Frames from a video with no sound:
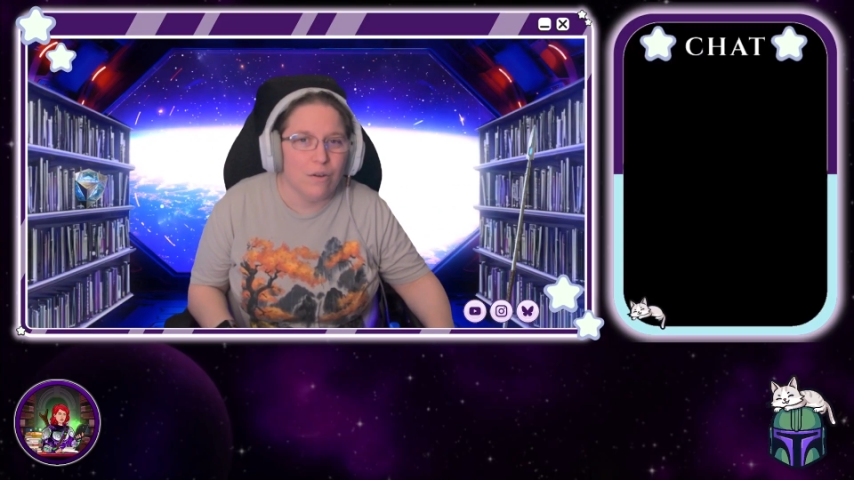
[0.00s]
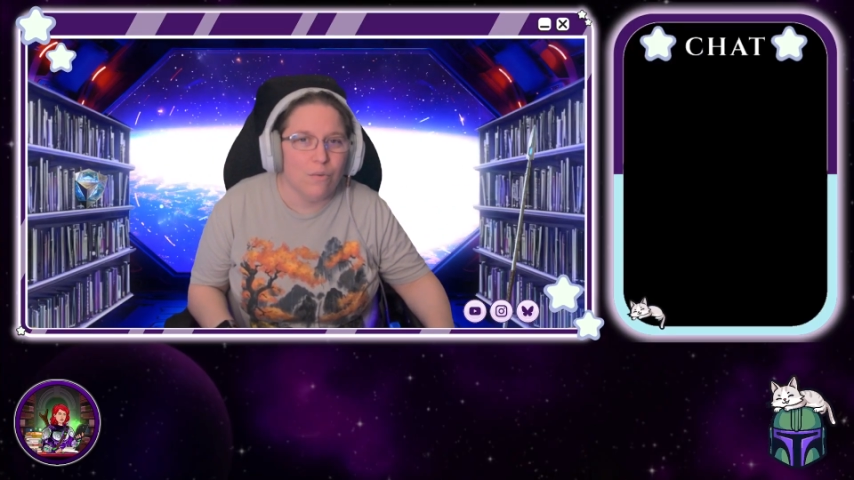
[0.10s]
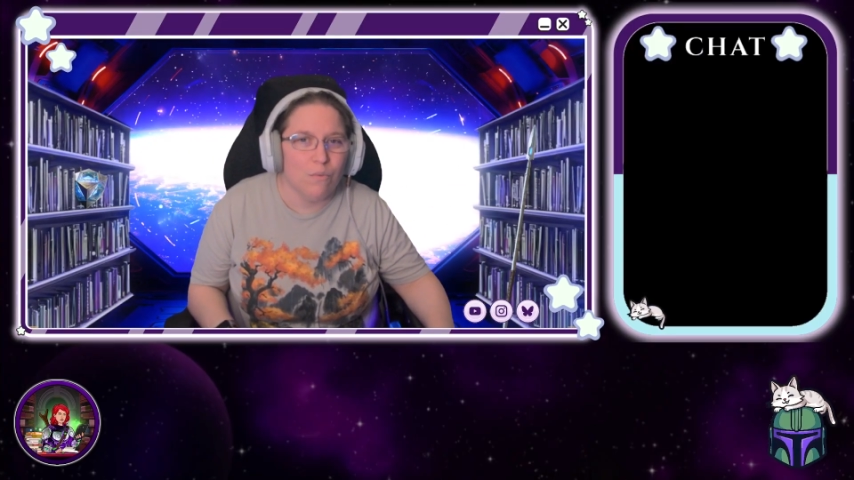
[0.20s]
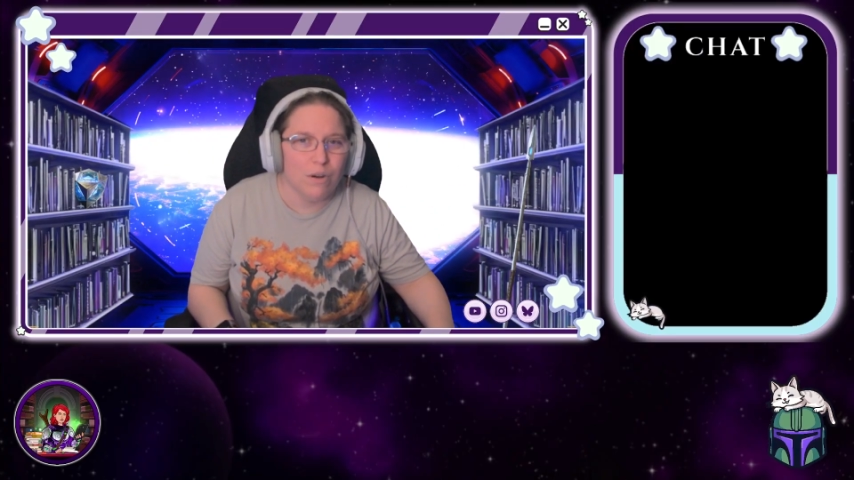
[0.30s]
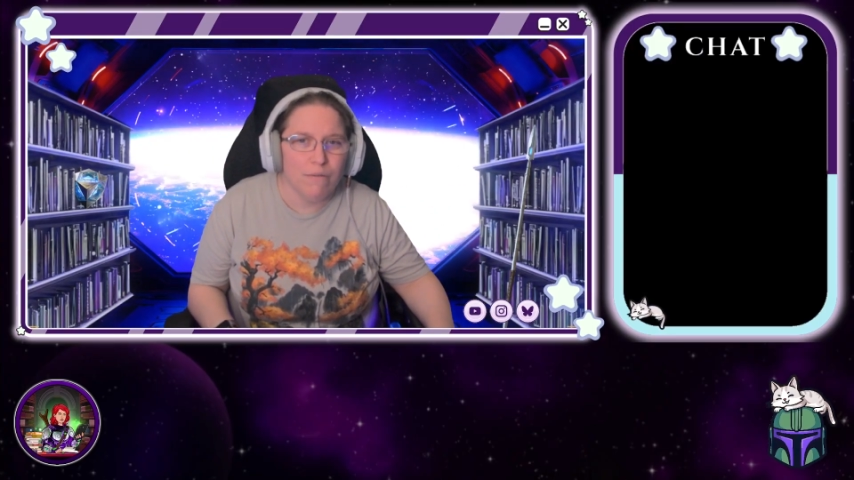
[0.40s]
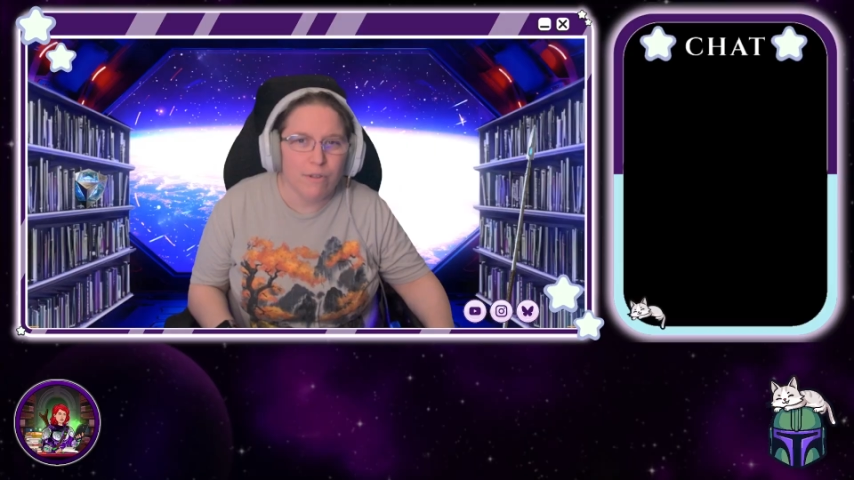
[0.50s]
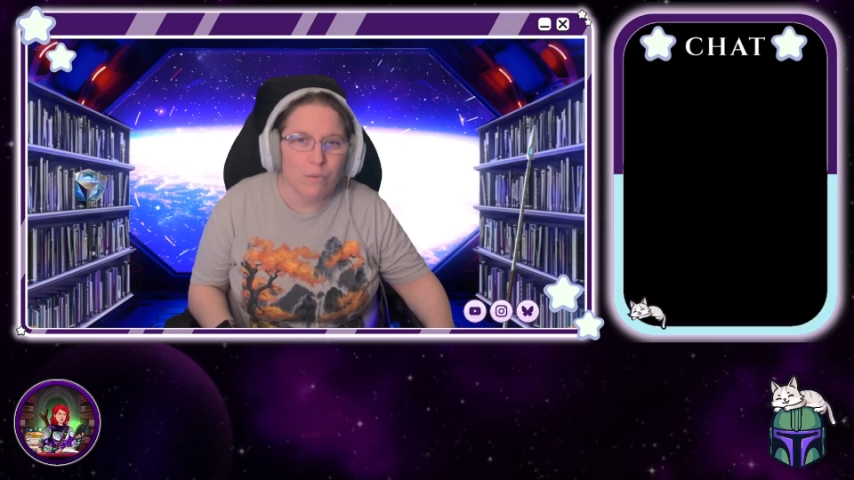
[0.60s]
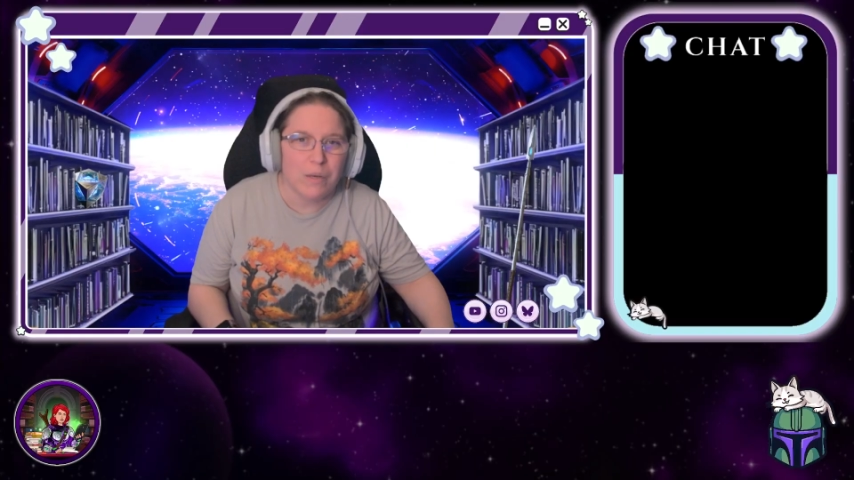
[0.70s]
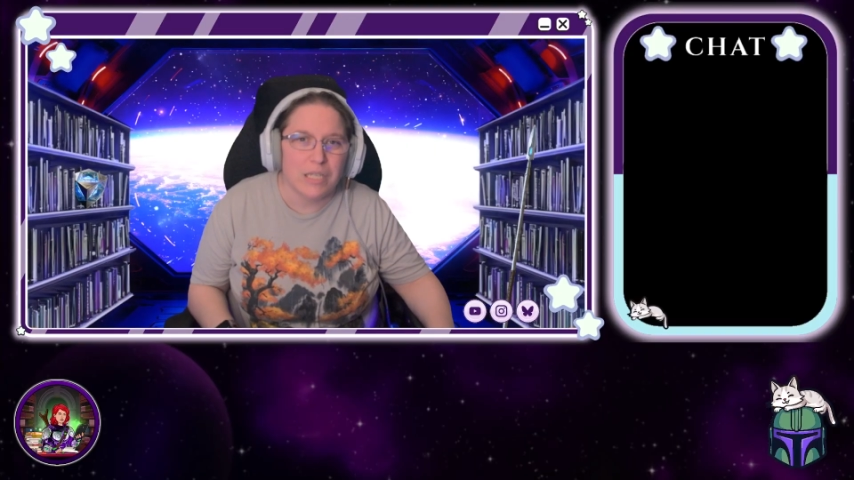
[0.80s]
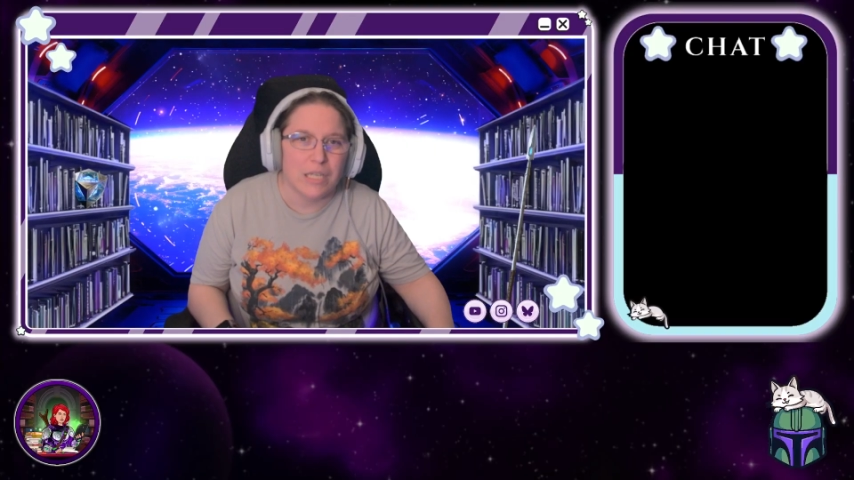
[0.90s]
One of the
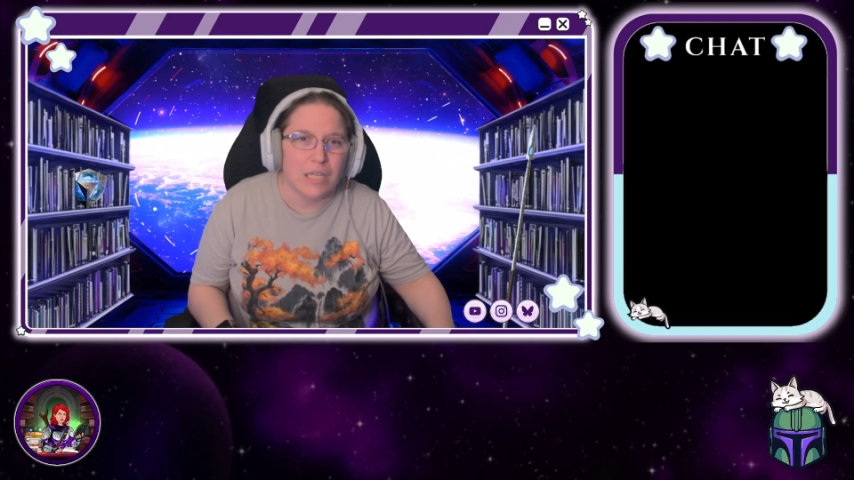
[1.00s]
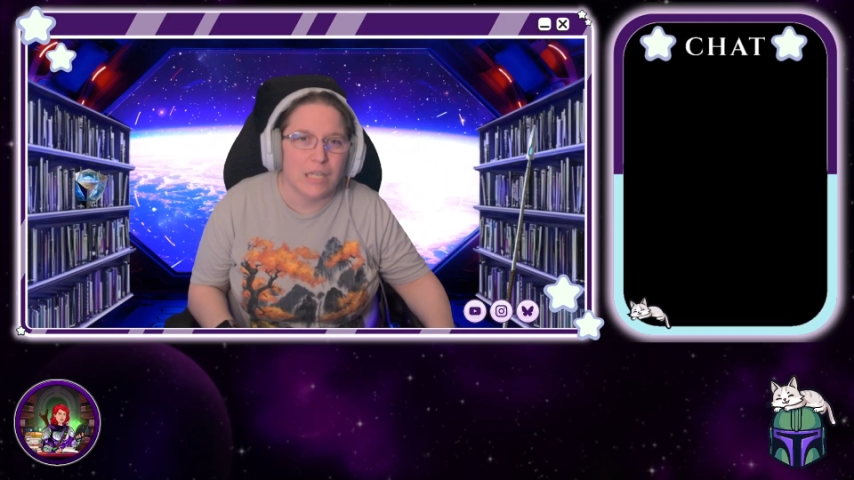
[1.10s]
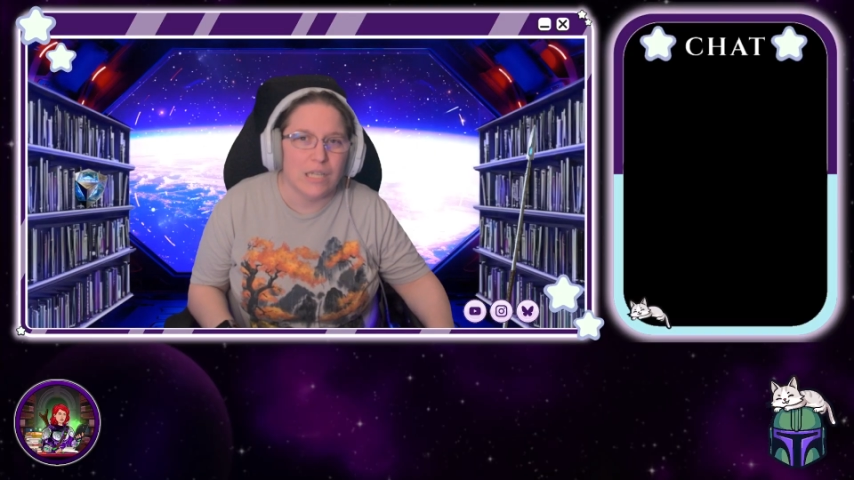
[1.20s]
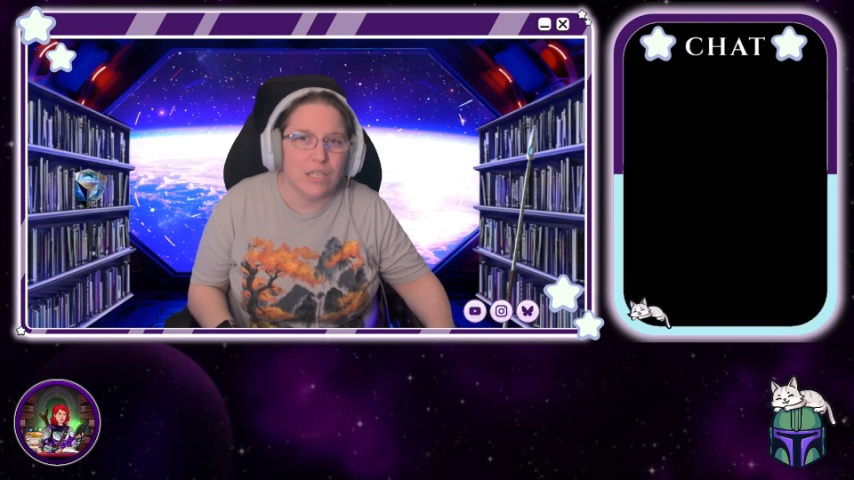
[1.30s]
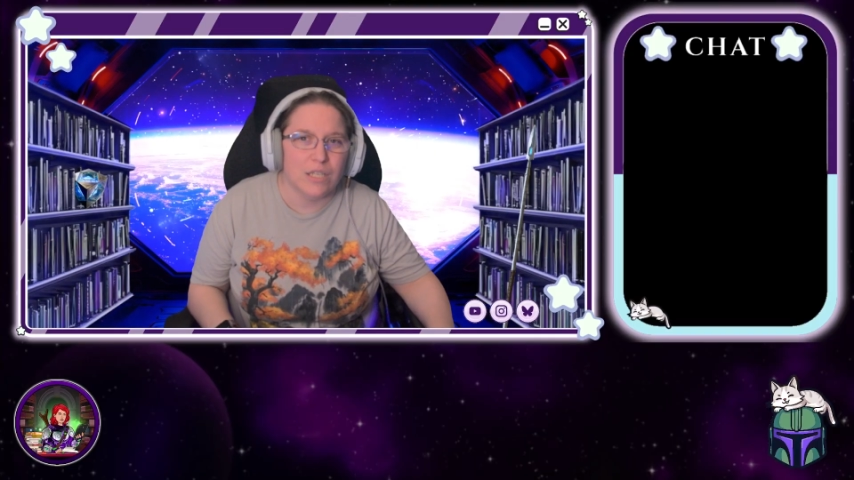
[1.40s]
reasons these